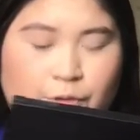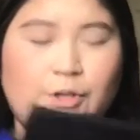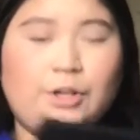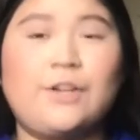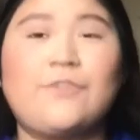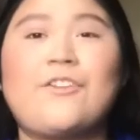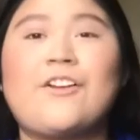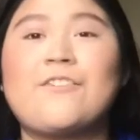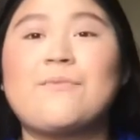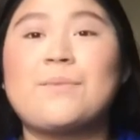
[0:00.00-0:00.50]

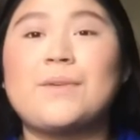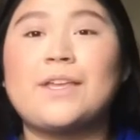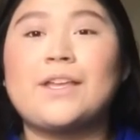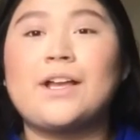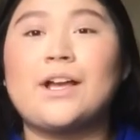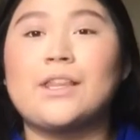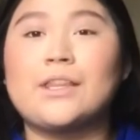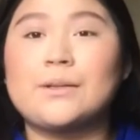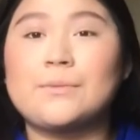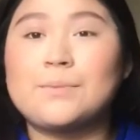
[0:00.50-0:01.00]

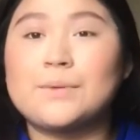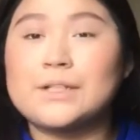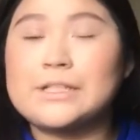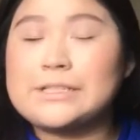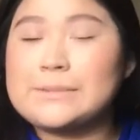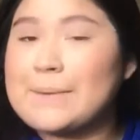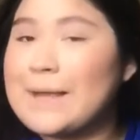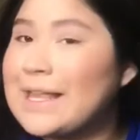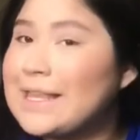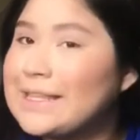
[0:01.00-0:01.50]
35B color
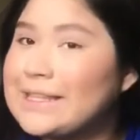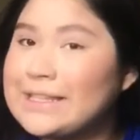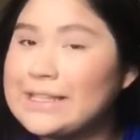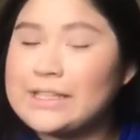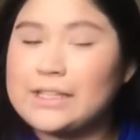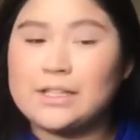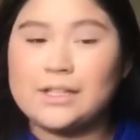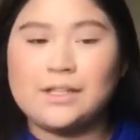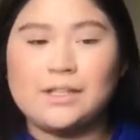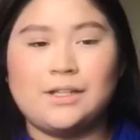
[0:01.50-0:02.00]
burst palette,